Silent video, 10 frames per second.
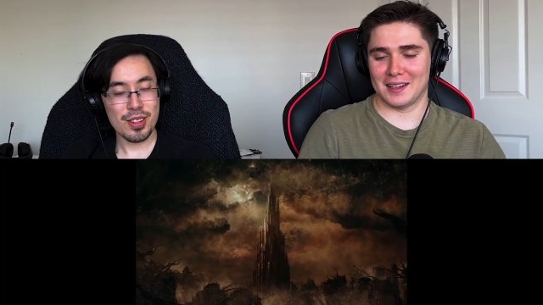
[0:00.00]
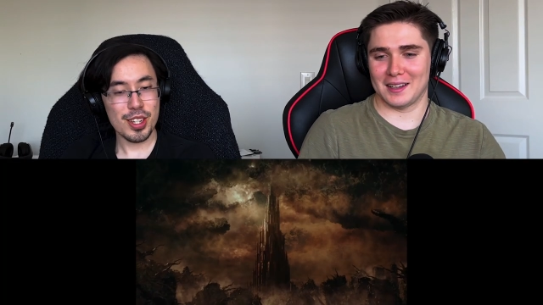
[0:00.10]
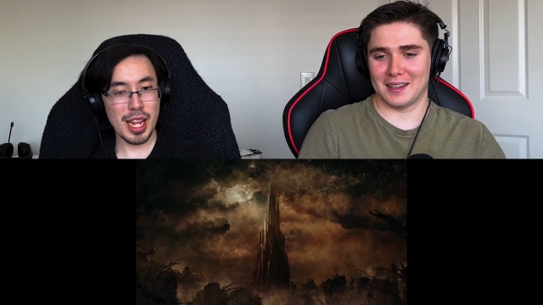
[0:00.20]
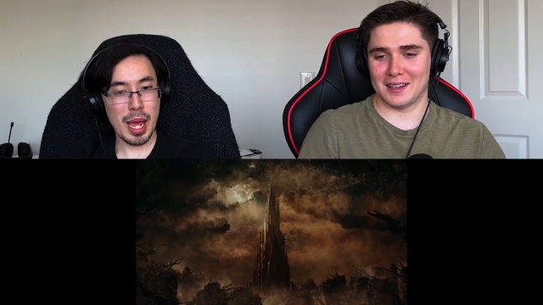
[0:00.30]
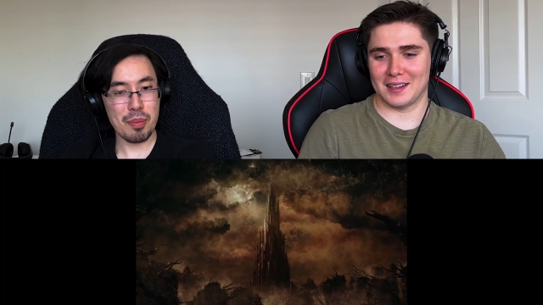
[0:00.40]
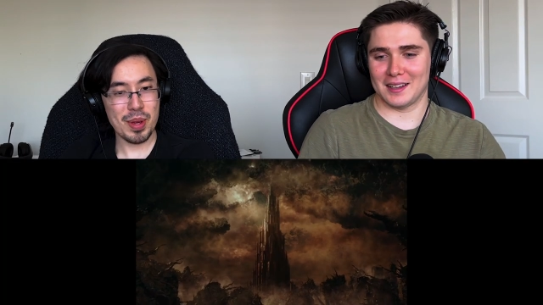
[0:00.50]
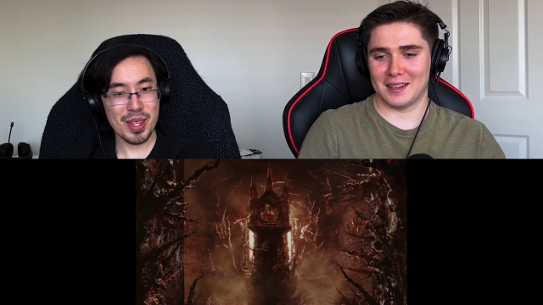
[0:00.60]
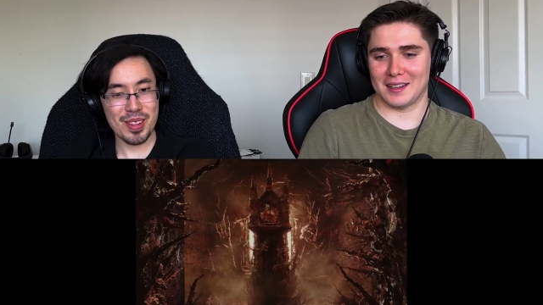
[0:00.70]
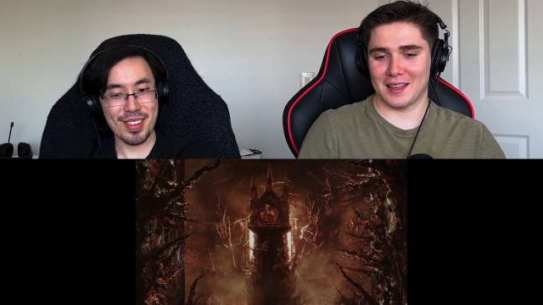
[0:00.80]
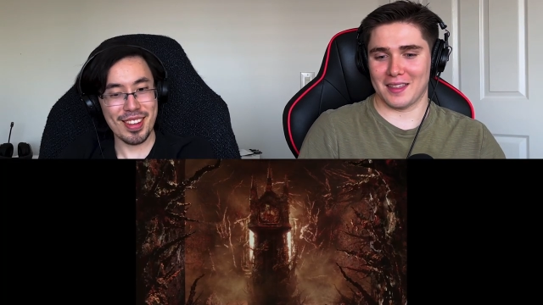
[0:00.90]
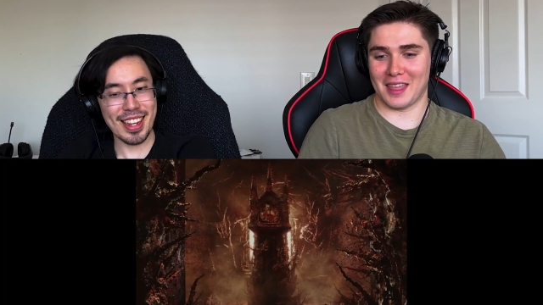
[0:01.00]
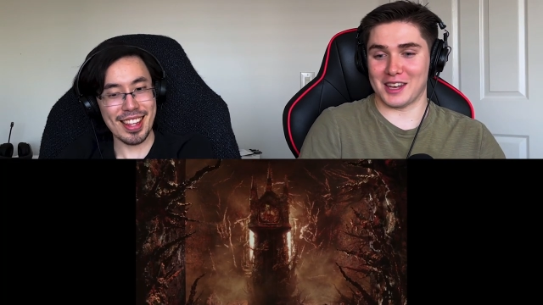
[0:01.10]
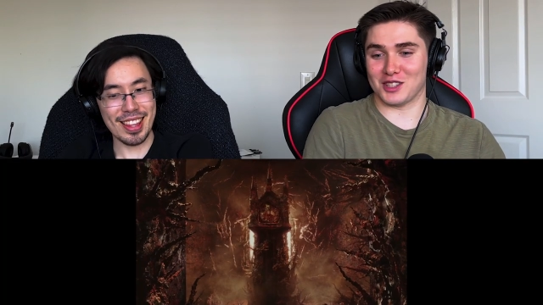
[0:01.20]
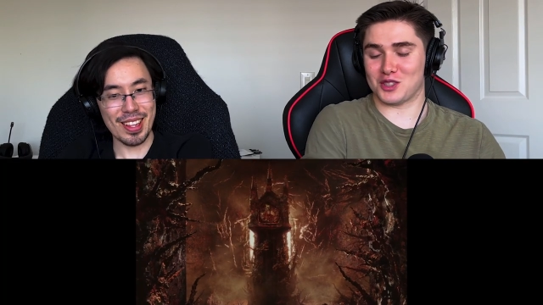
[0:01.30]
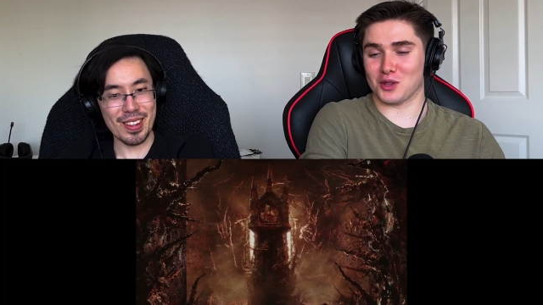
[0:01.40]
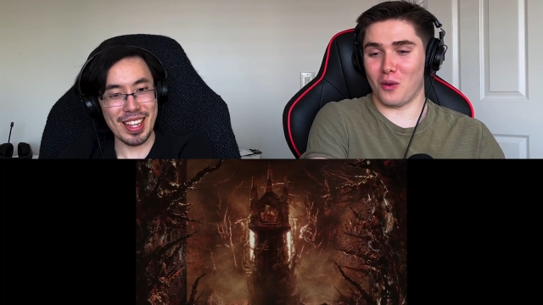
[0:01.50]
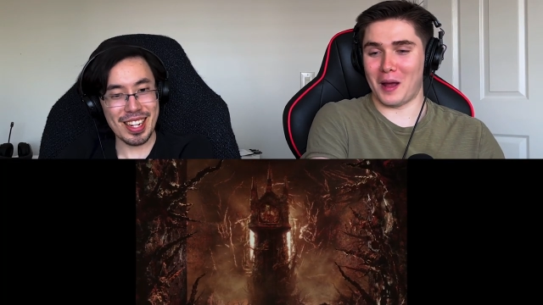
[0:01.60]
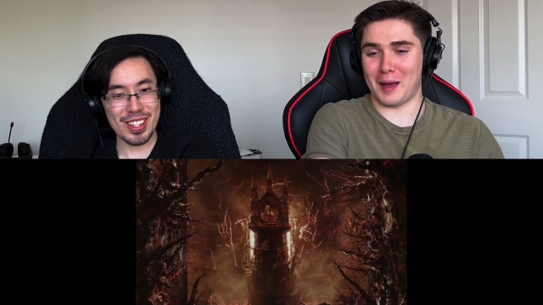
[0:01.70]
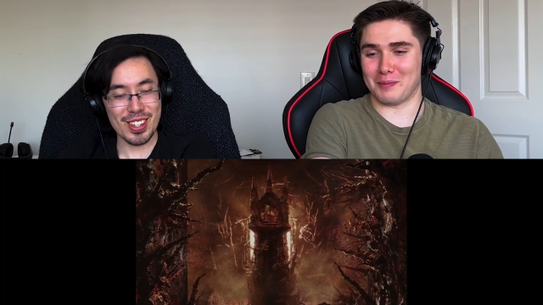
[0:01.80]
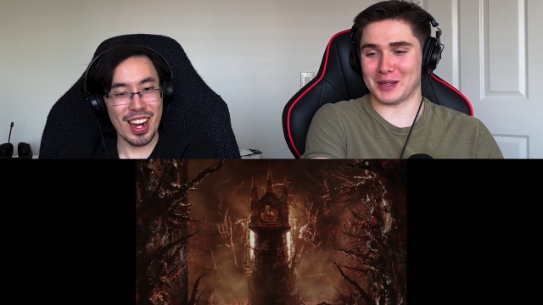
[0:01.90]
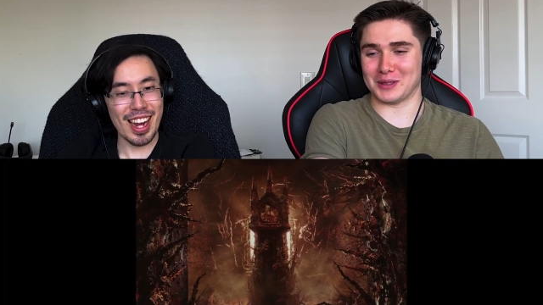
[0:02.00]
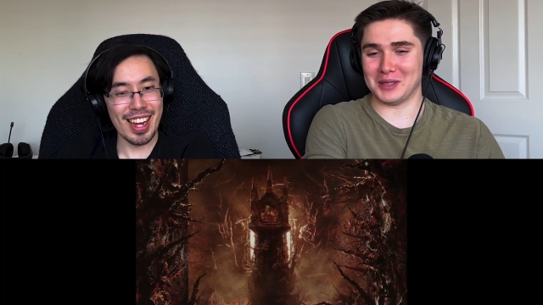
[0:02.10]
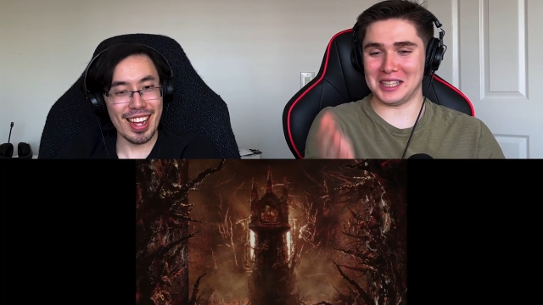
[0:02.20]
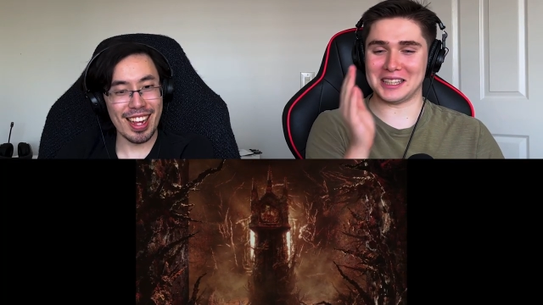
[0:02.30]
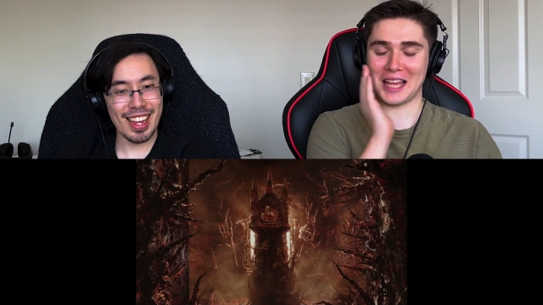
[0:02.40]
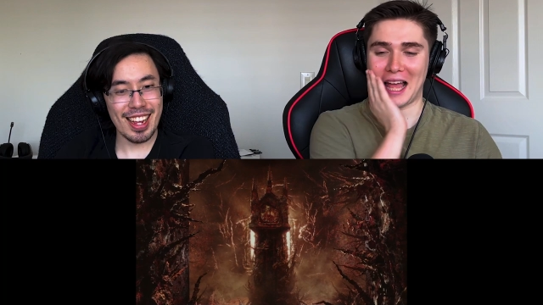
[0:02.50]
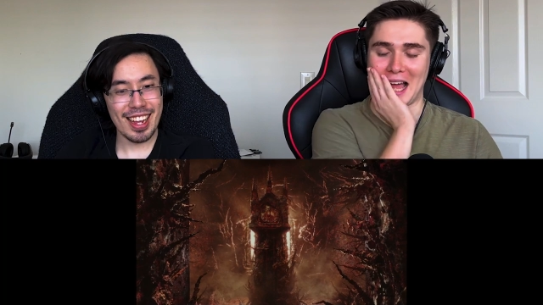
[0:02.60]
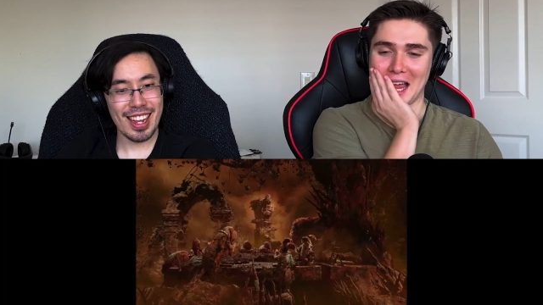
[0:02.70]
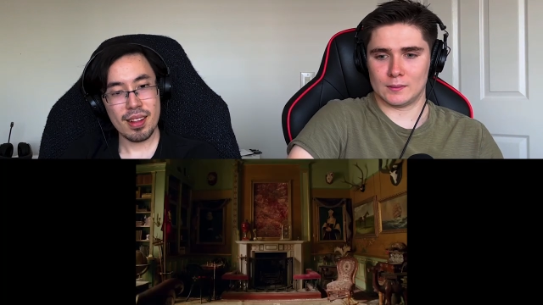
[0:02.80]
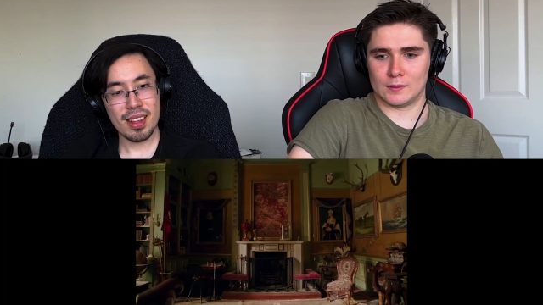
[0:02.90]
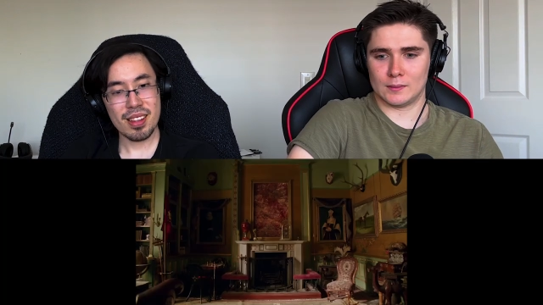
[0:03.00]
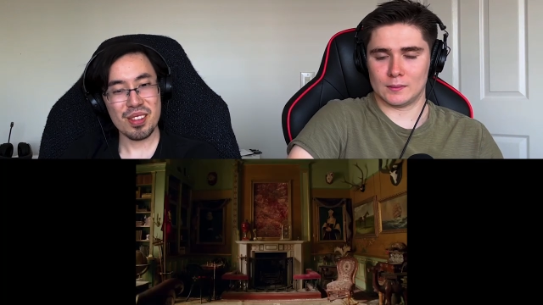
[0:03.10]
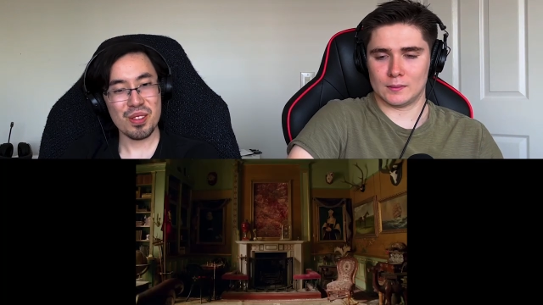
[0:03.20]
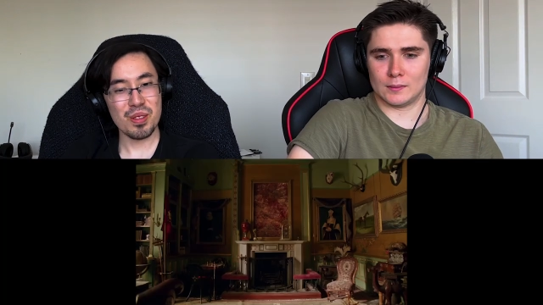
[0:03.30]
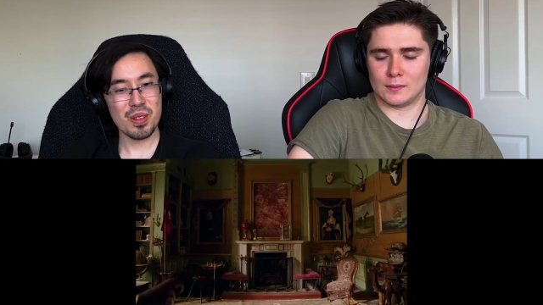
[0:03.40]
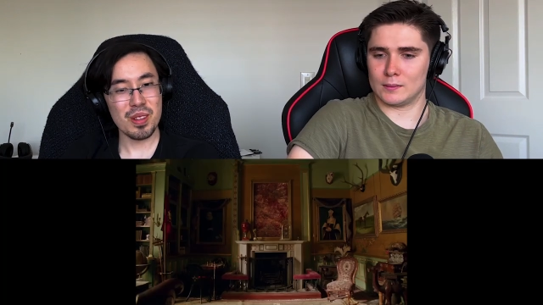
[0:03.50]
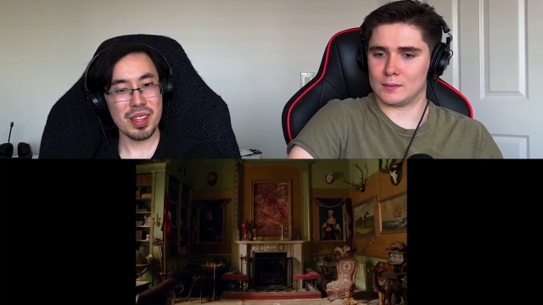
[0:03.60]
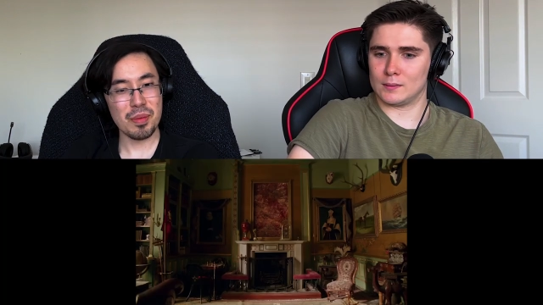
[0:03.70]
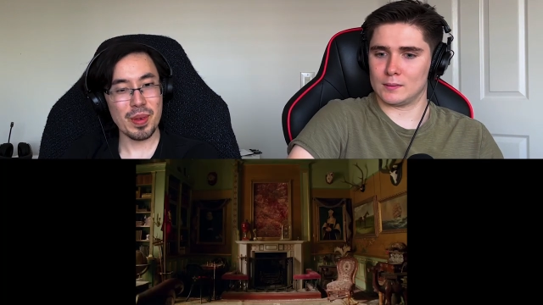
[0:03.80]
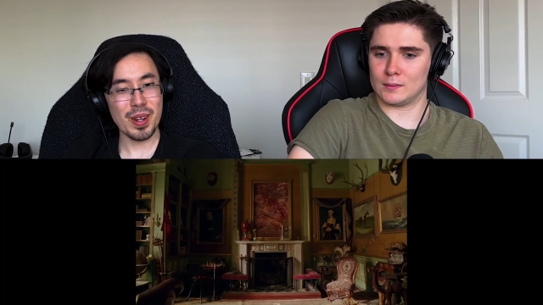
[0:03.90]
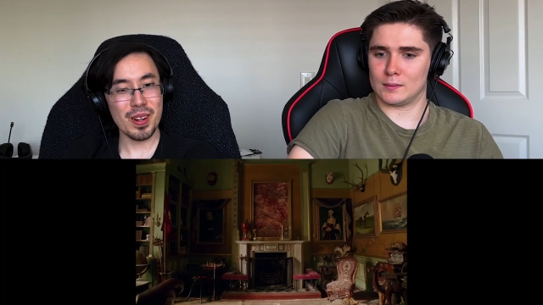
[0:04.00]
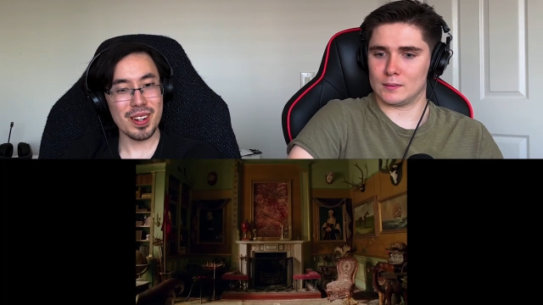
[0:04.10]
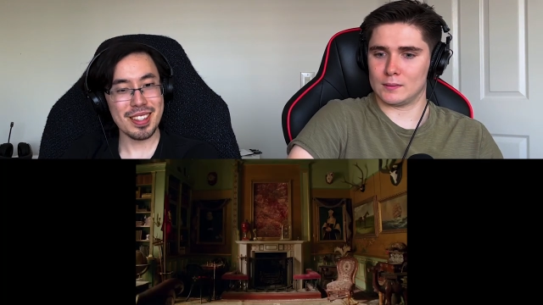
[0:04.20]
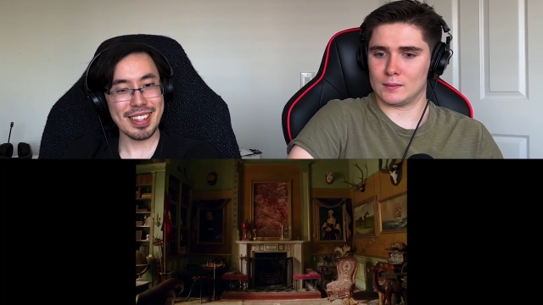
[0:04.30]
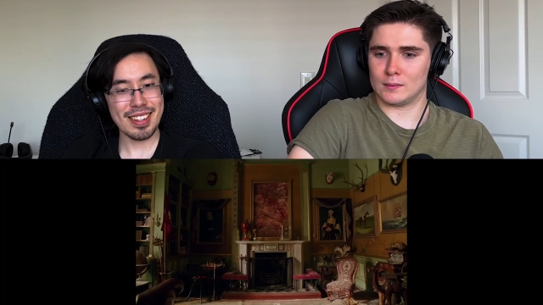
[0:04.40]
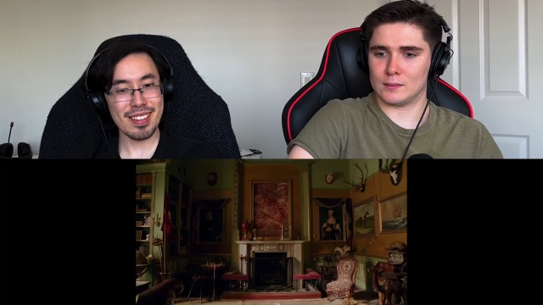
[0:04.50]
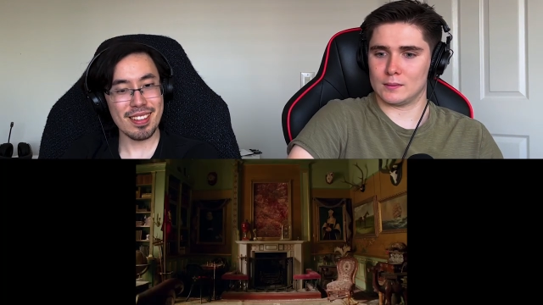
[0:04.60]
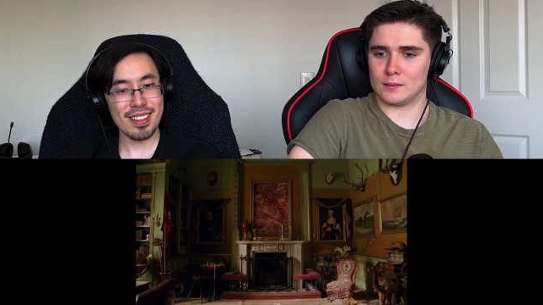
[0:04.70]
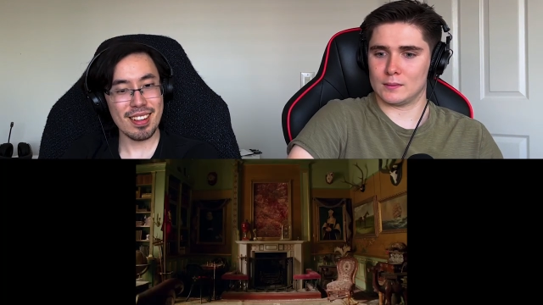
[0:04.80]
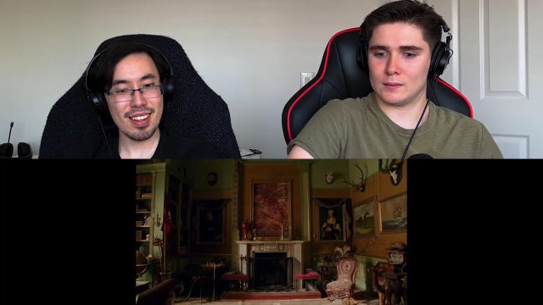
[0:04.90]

Speaker 1: such an epic scene. That is though, so like epic. Shot. Look at that. That's cool. The mirror is like, oh.